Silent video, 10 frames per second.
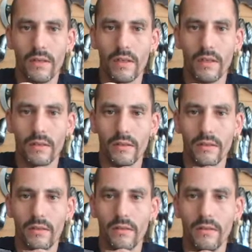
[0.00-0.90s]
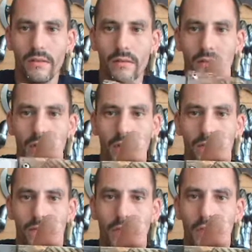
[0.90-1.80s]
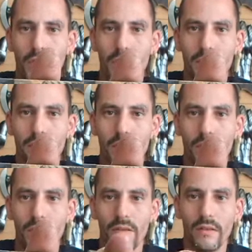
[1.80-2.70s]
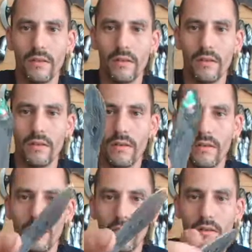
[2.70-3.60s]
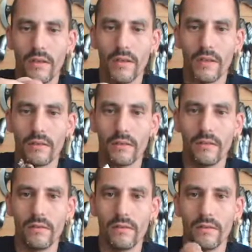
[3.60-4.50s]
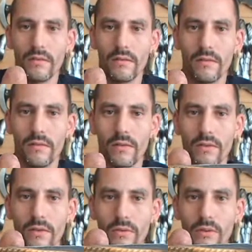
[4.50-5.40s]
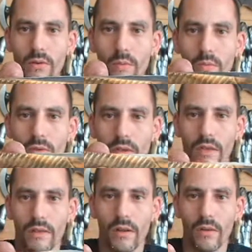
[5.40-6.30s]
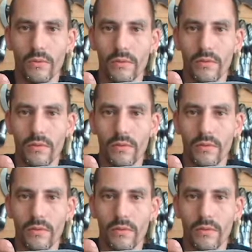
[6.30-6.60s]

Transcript: and yeah, very easy, and looks good opened and closed.